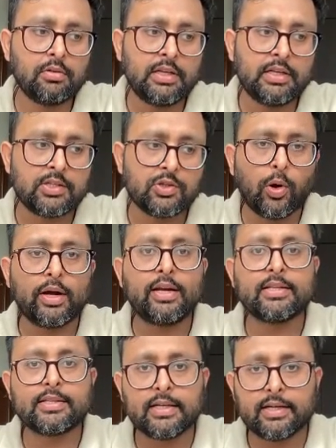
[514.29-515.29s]
the
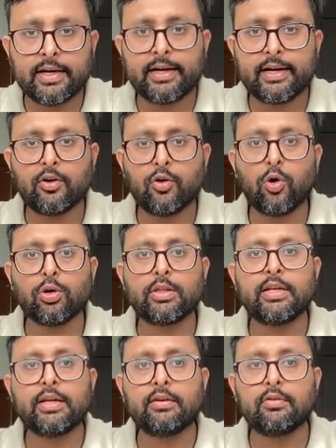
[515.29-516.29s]
soil is degraded or
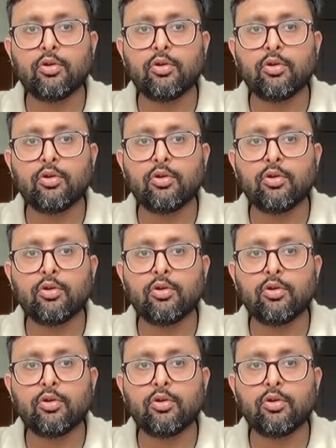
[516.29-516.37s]
the,